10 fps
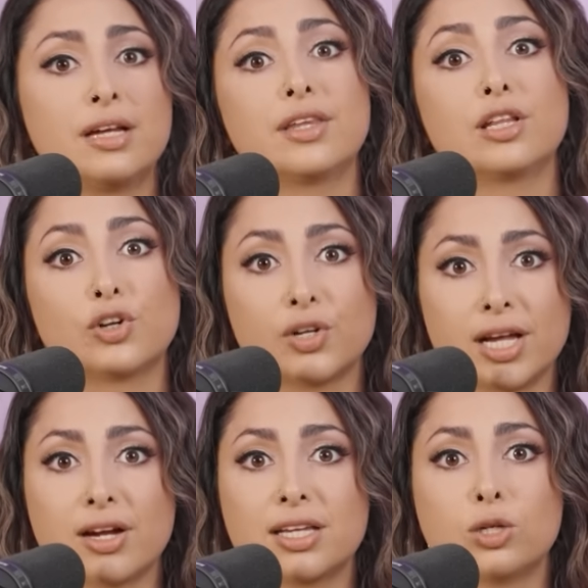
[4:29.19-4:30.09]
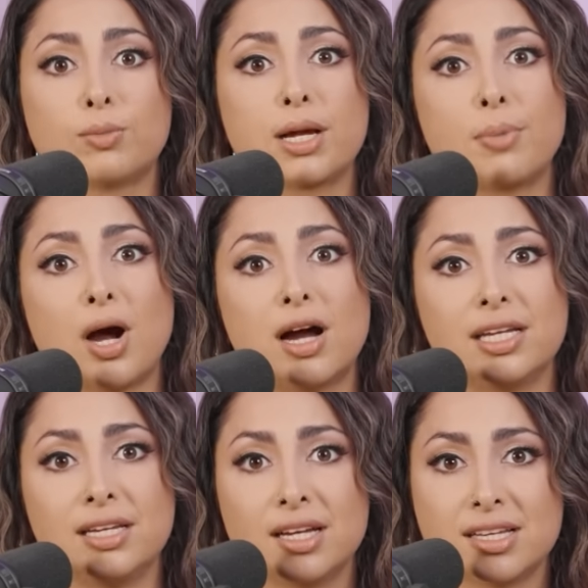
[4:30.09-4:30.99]
then learning how to heal my
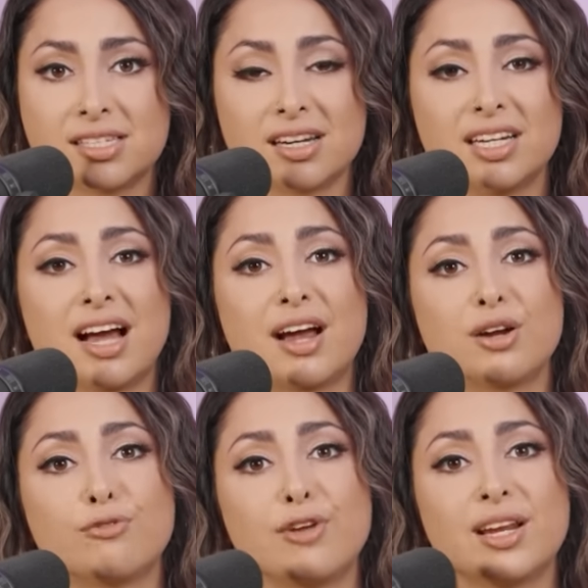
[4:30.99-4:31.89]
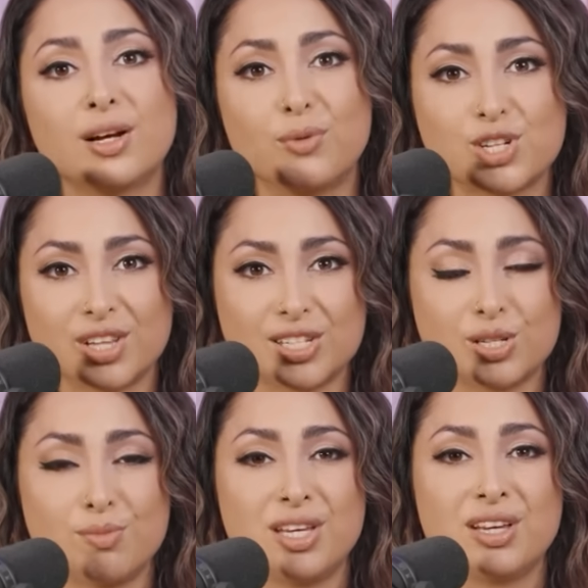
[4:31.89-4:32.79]
body, studying Ayurveda, which led
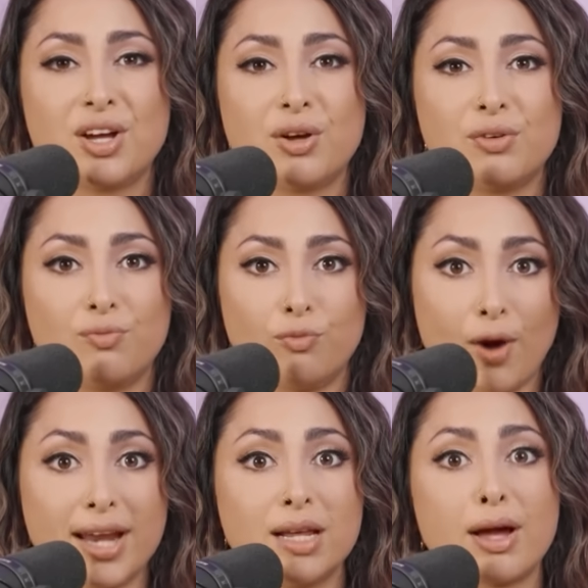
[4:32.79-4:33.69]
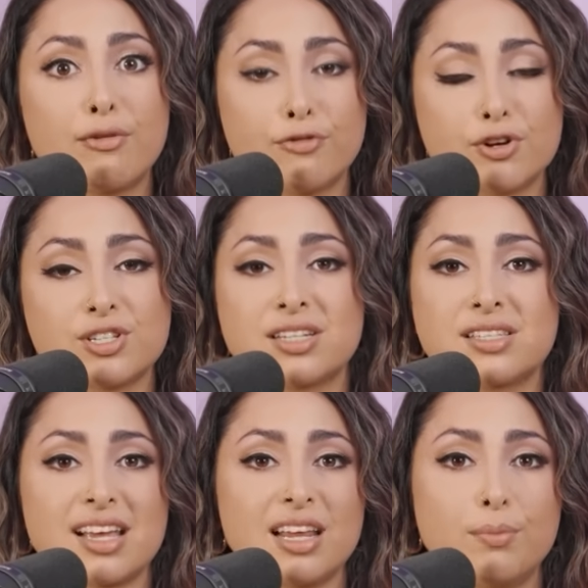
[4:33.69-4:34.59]
to me writing my first and
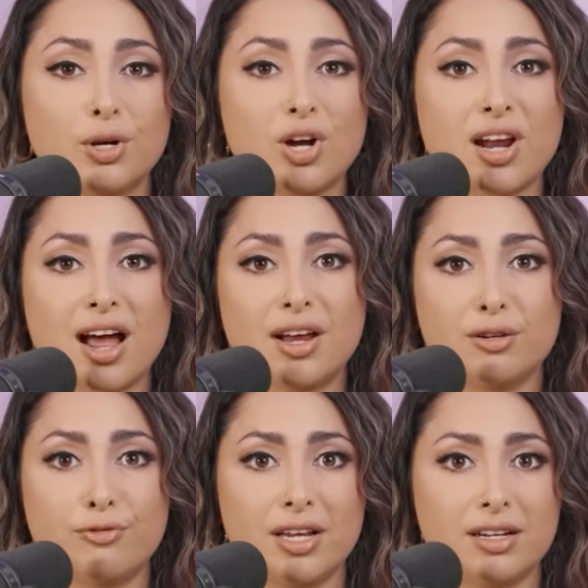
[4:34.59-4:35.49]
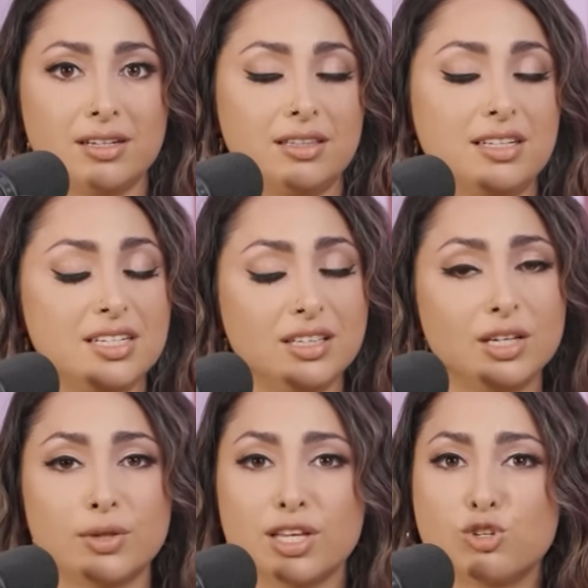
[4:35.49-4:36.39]
second book on Ayurveda, then dealing
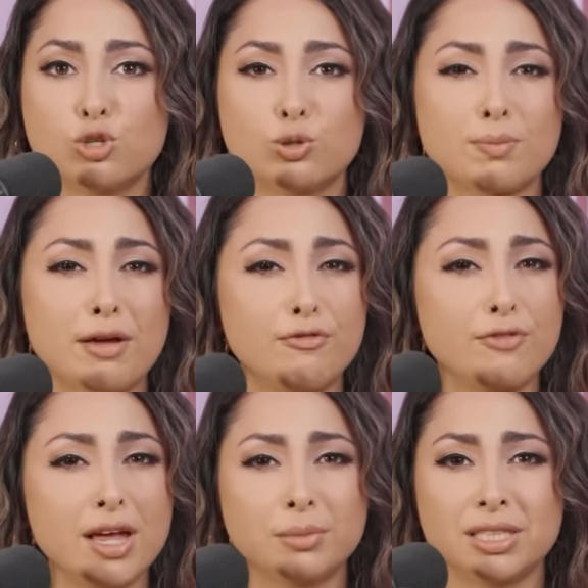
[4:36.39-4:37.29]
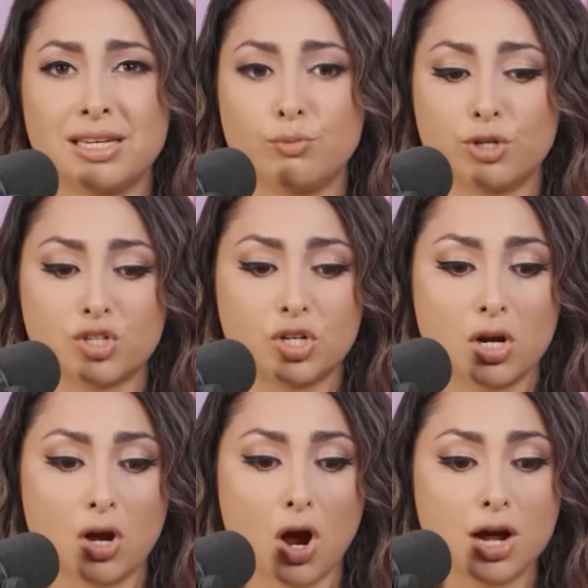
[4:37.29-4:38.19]
with issues with my family, which
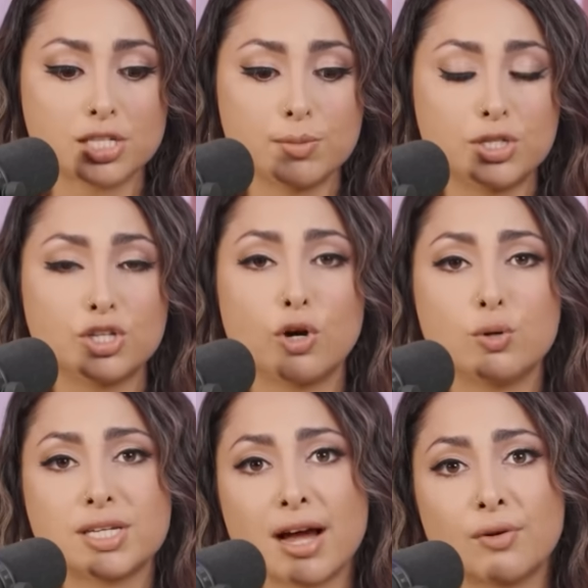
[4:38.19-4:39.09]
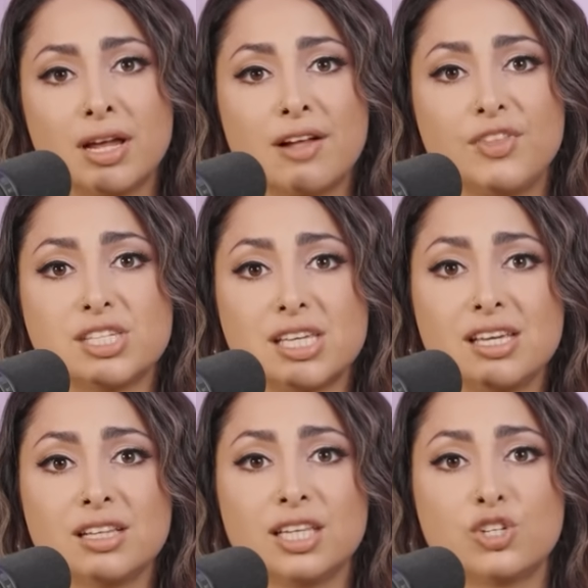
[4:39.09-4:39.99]
caused me to go down this
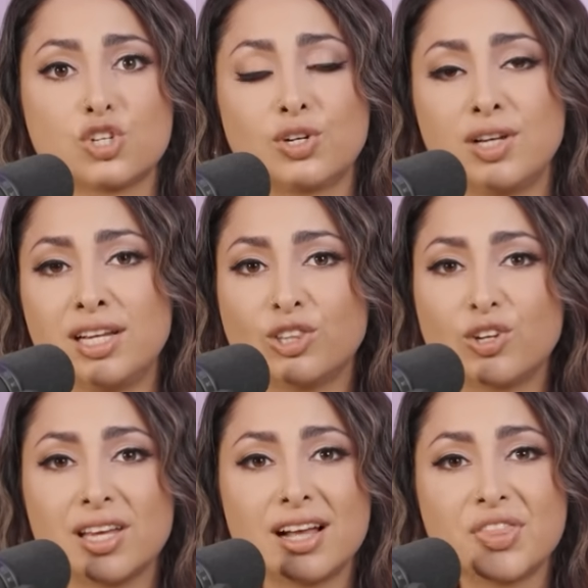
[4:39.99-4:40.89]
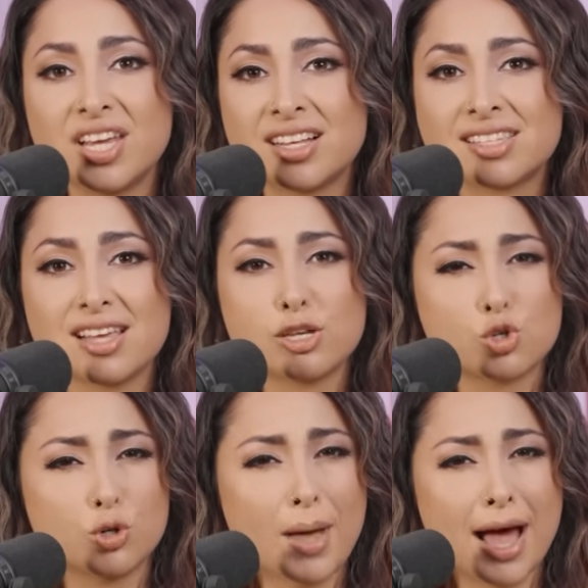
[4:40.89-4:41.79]
healing journey and looking at the
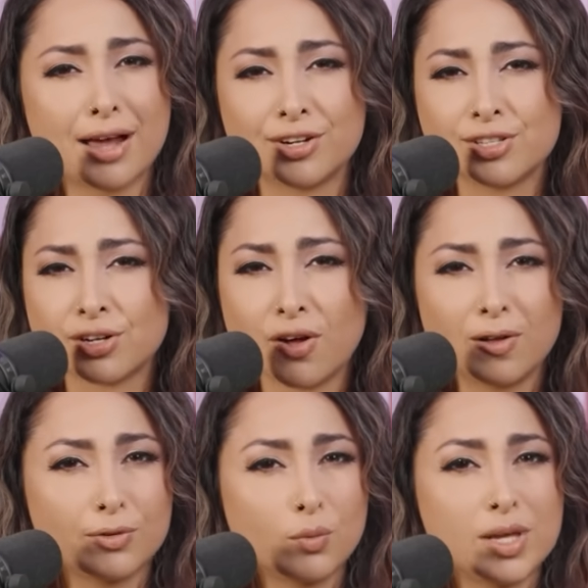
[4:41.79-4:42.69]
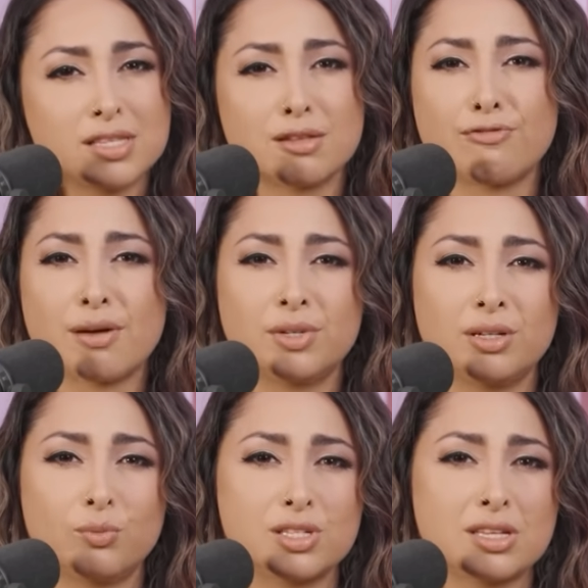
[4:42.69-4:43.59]
ancestral patterns and all of the ways the
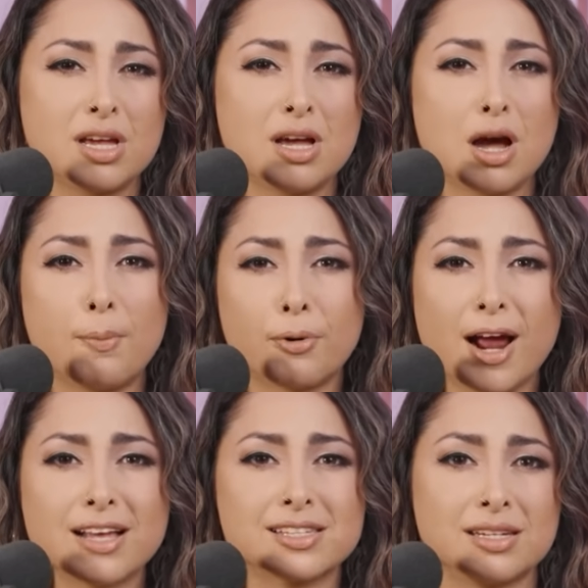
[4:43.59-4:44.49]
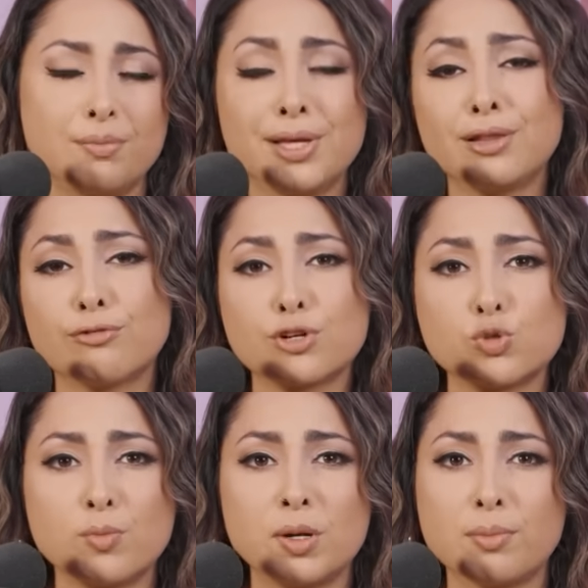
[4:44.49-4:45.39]
feminine was oppressed and being the
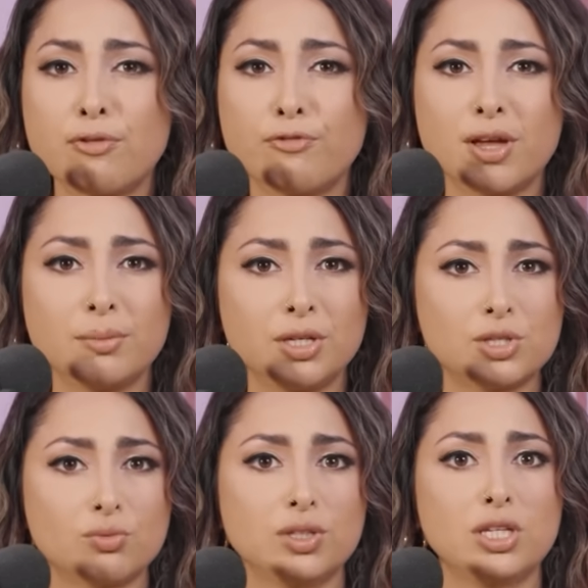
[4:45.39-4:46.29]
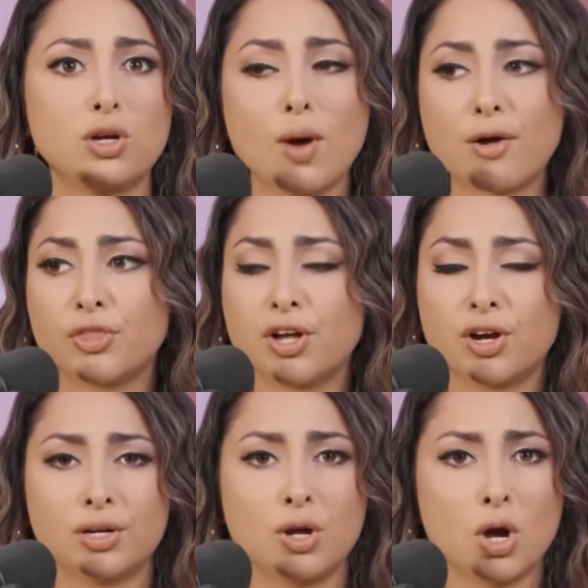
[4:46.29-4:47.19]
first woman in my family to really go out there
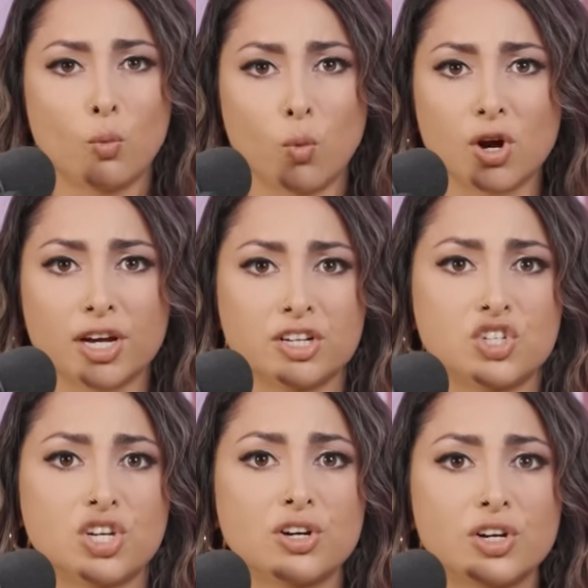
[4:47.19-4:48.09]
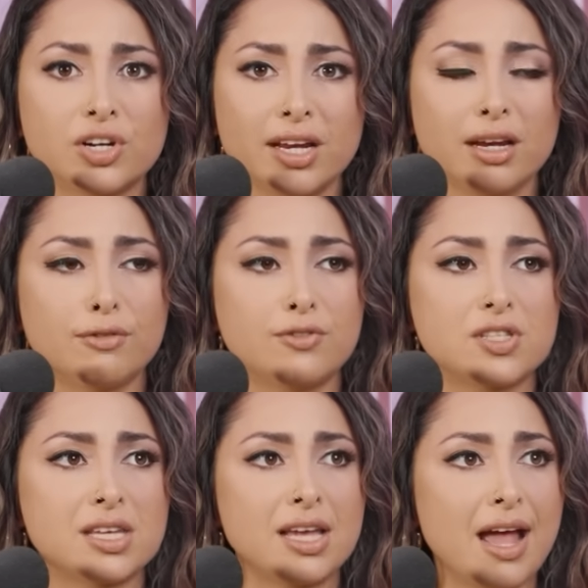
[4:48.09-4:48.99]
and work and share her gifts.